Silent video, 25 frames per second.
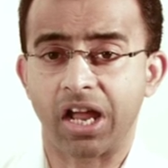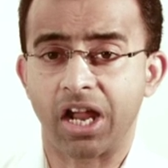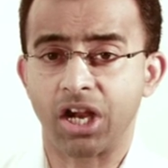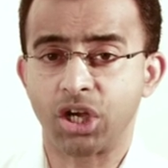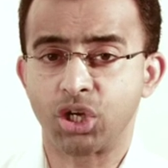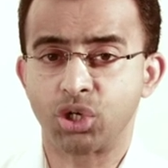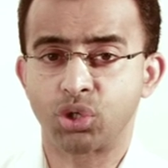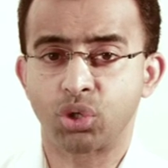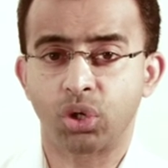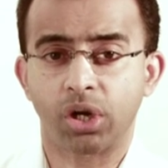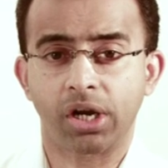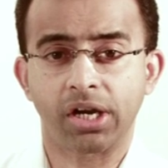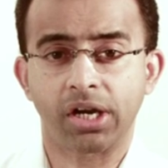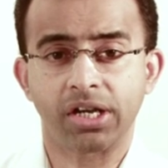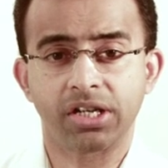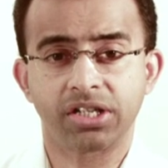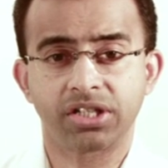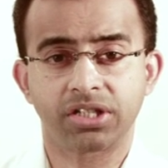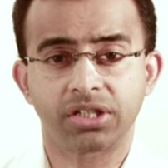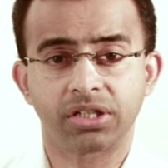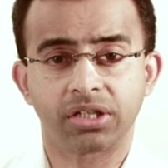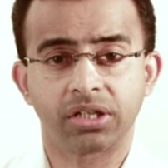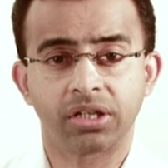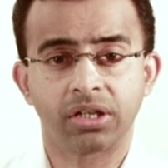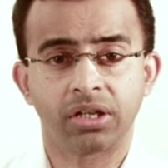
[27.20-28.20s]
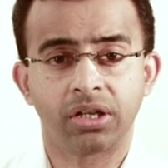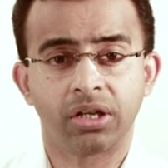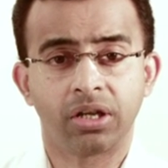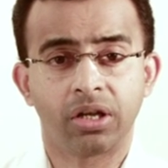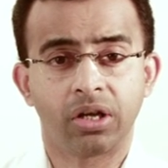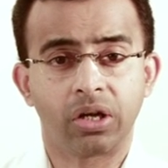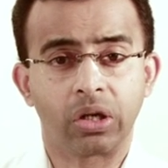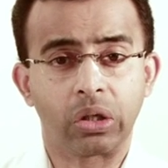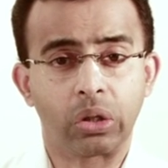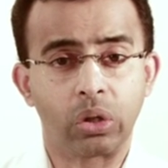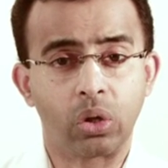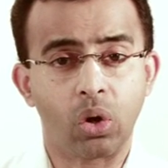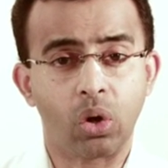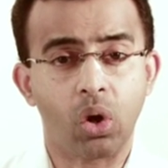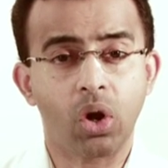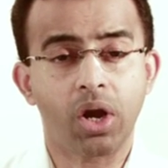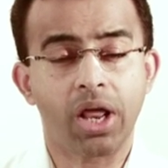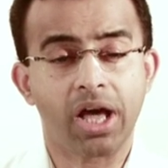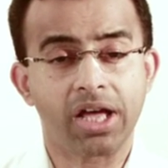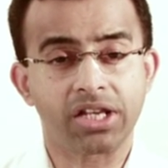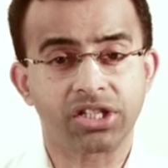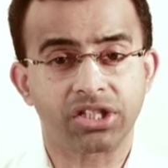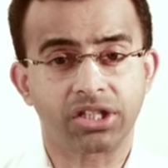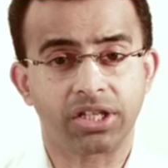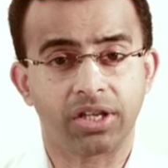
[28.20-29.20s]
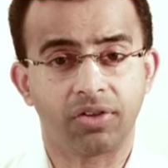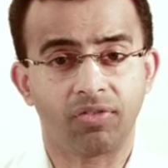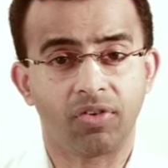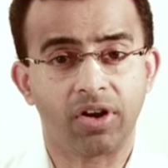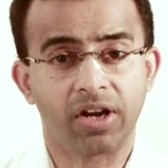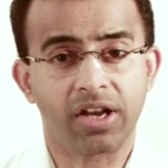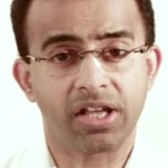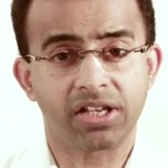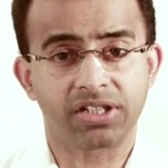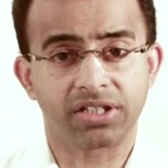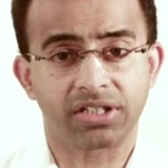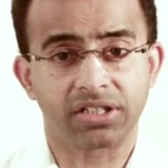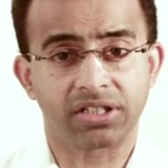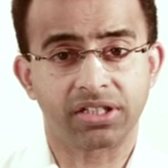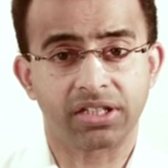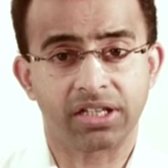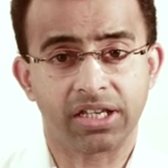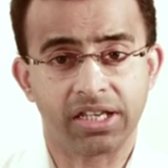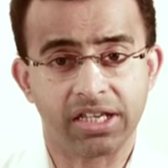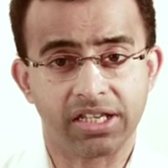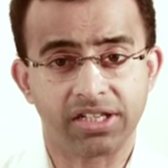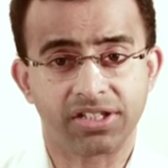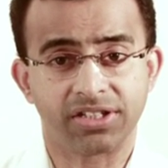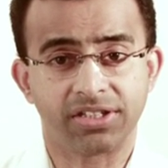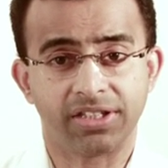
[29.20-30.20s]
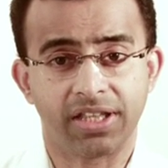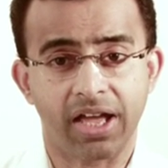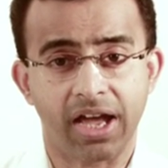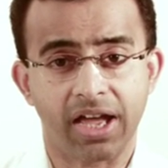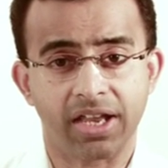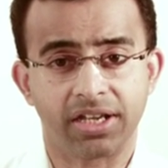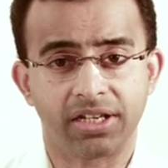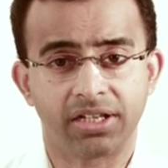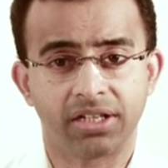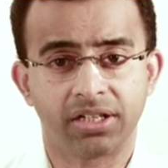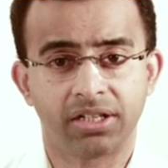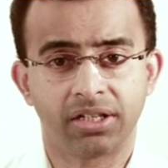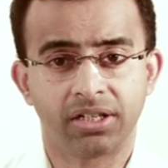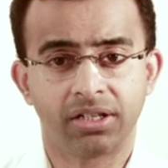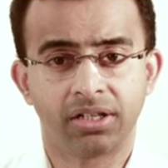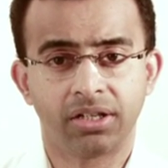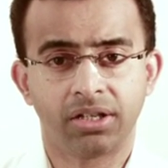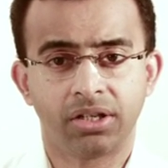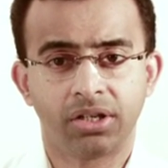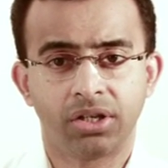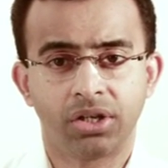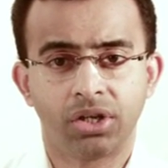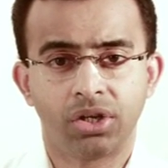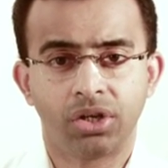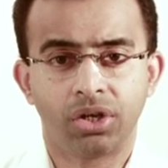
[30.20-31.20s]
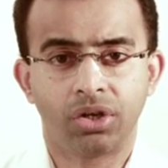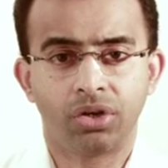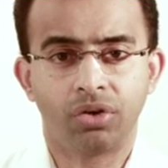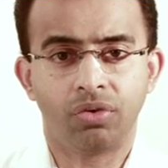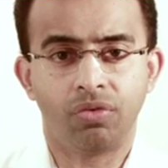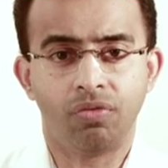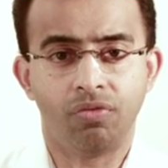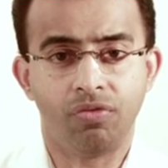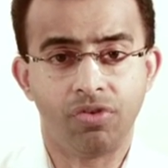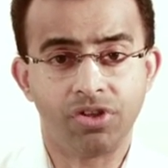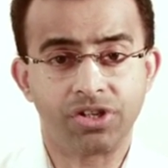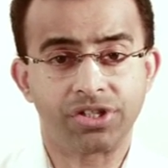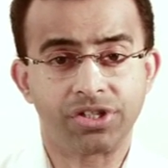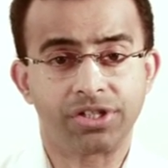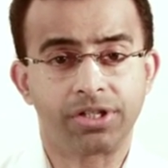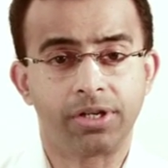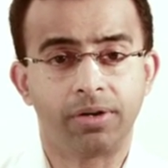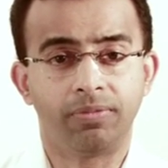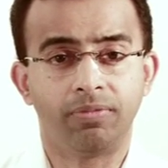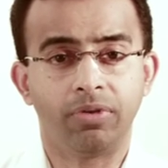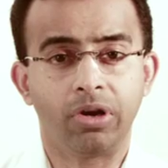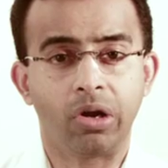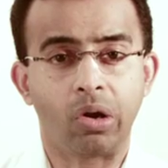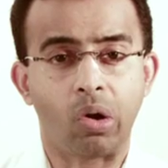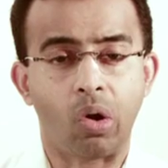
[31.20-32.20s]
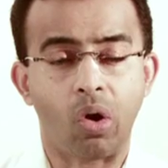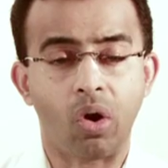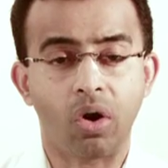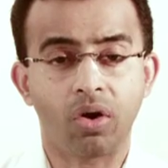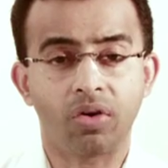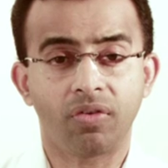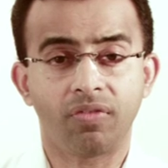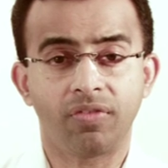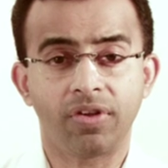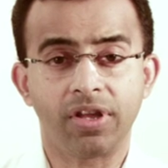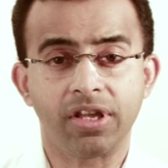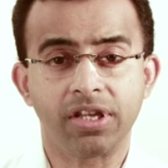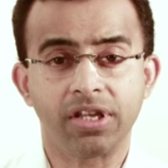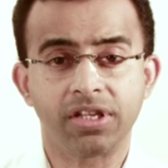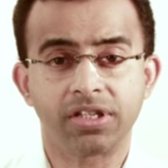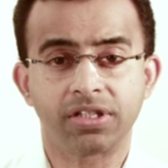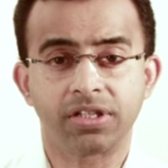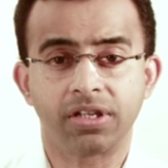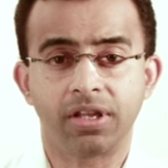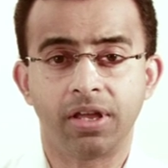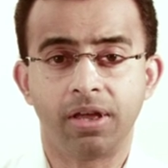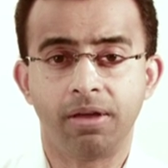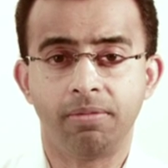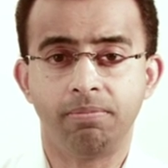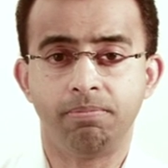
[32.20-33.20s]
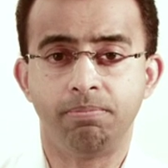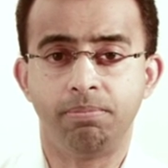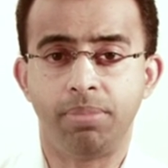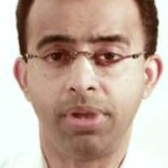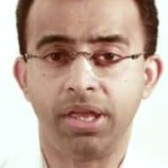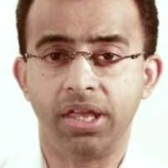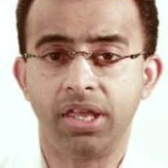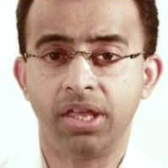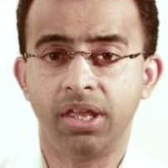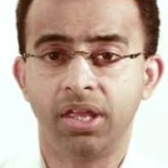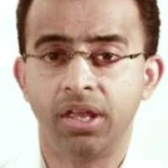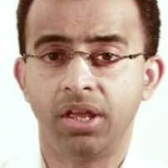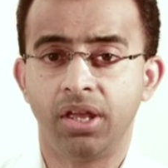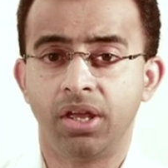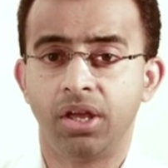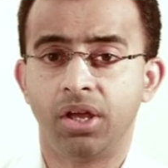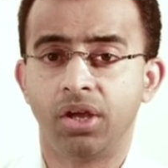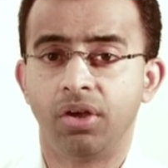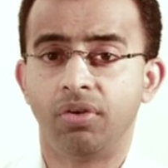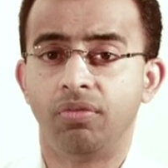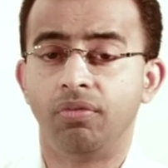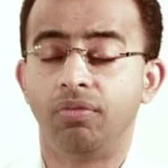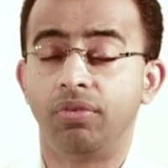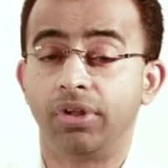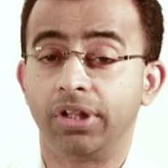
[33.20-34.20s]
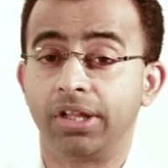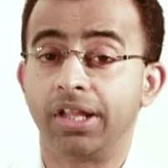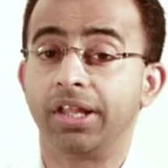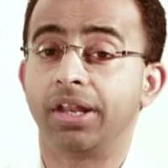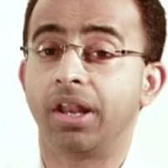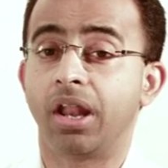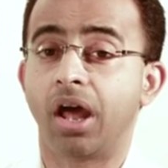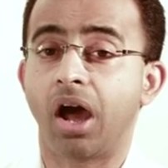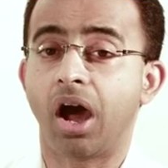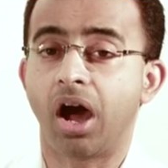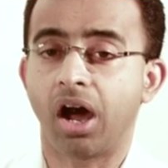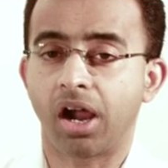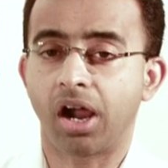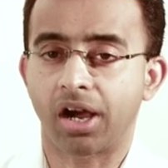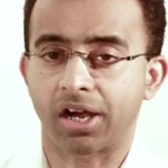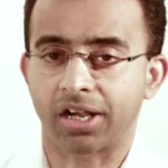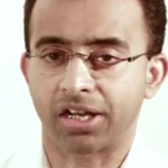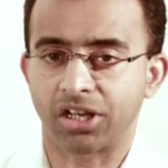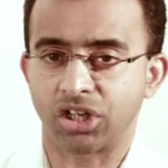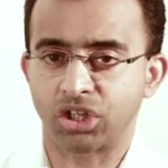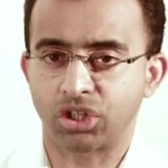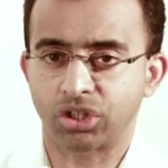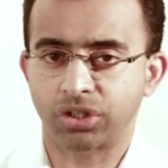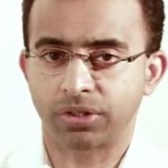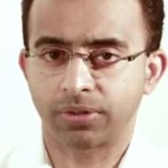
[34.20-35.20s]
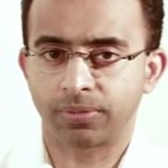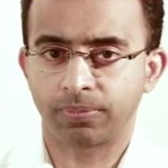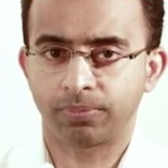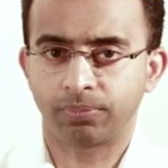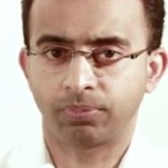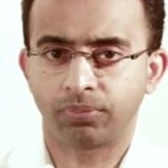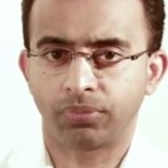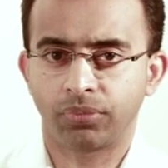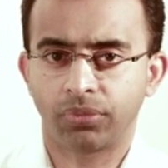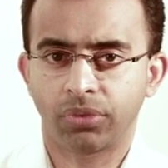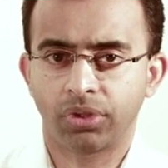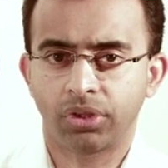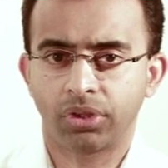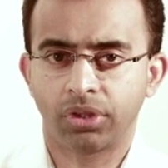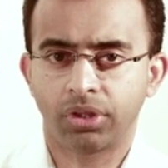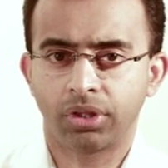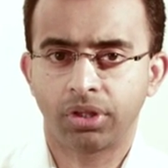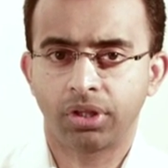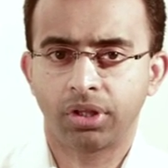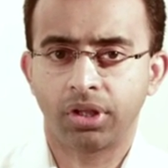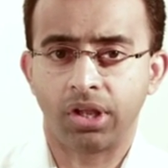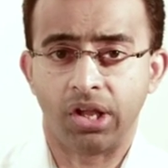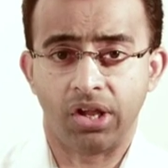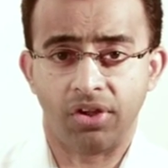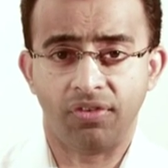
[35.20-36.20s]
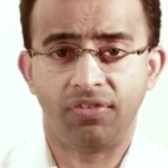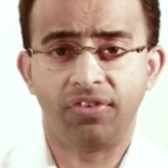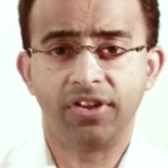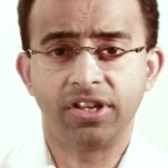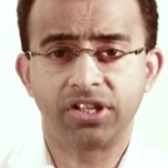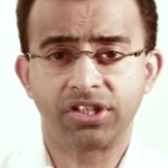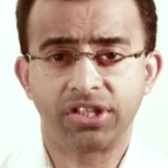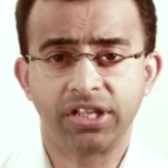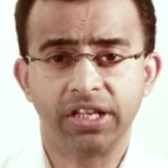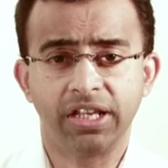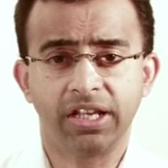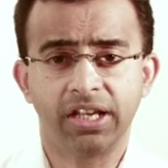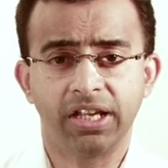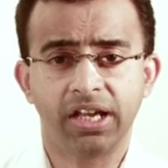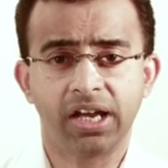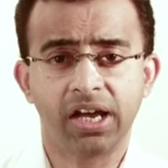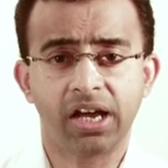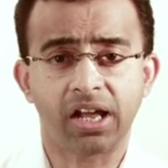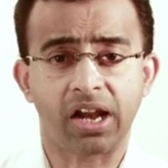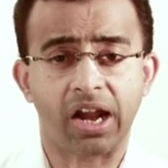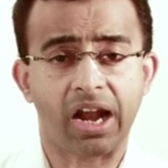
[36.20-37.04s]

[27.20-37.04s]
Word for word: assurance God has given us is that wisdom will always be within our reach. If we seek her